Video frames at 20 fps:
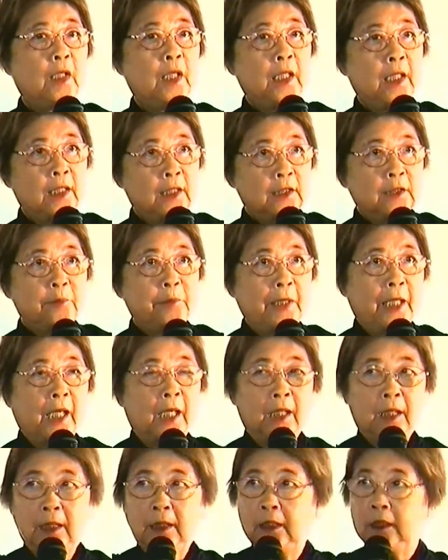is
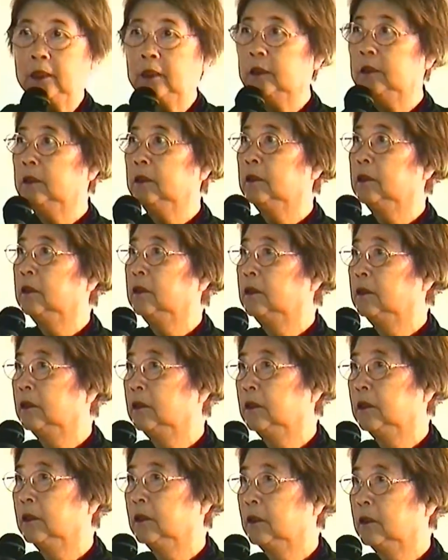behind
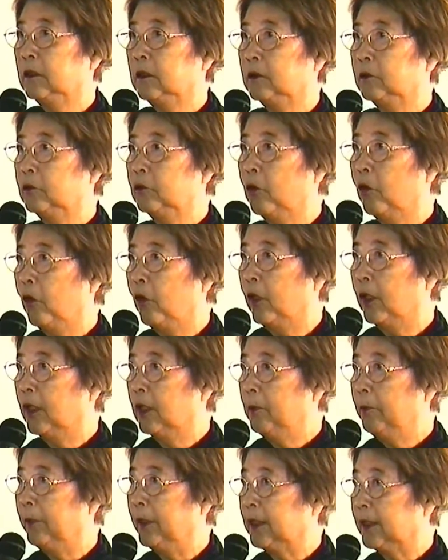the
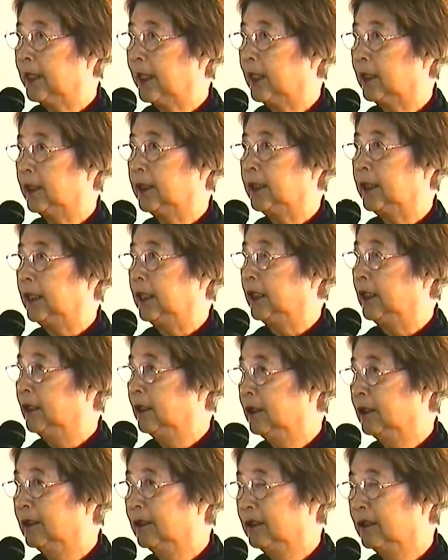war mentality.
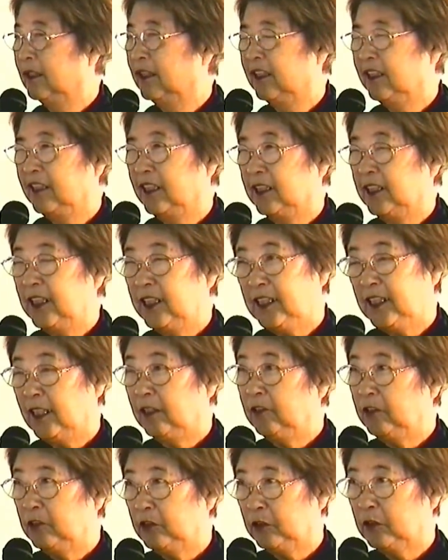Does this
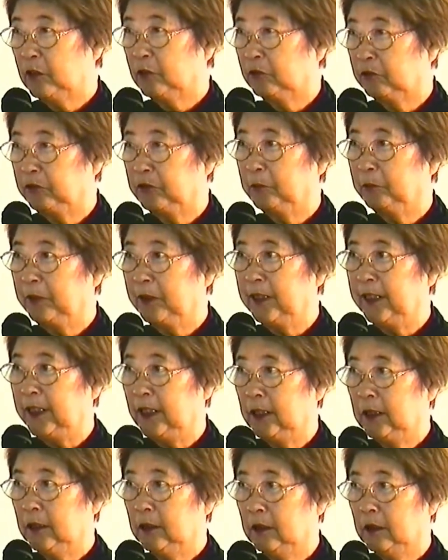sound sort of
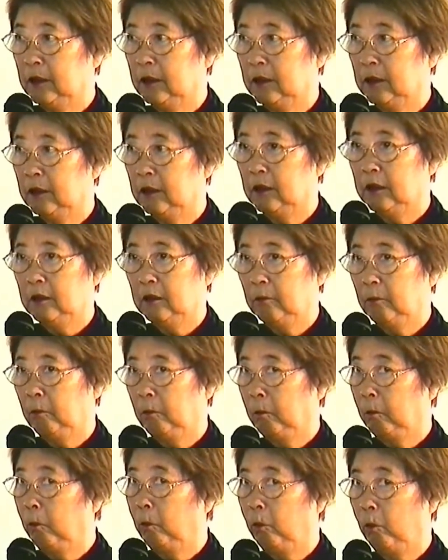familiar?
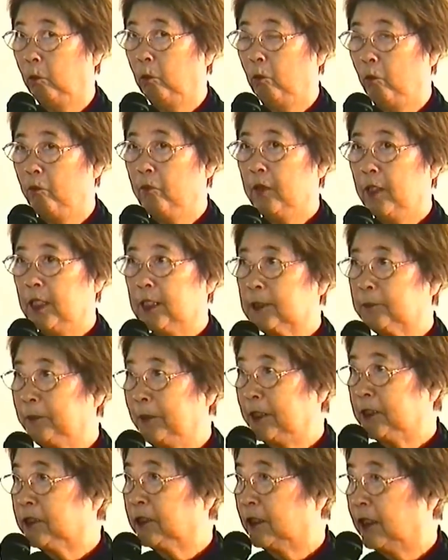Yes.
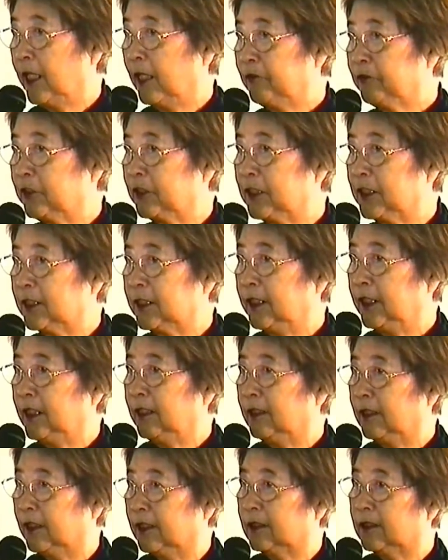Especially after
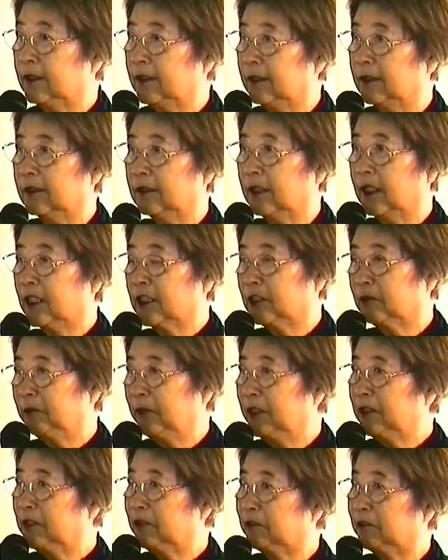seeing that uh,
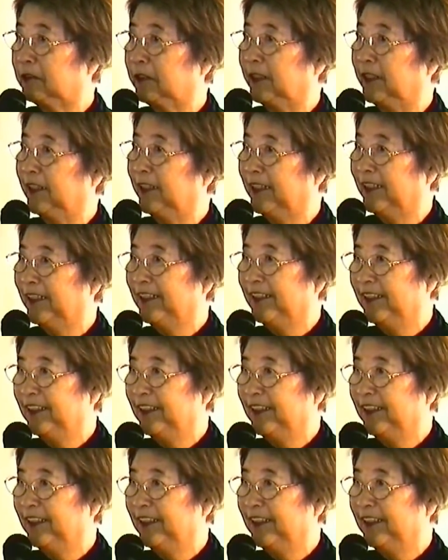documentary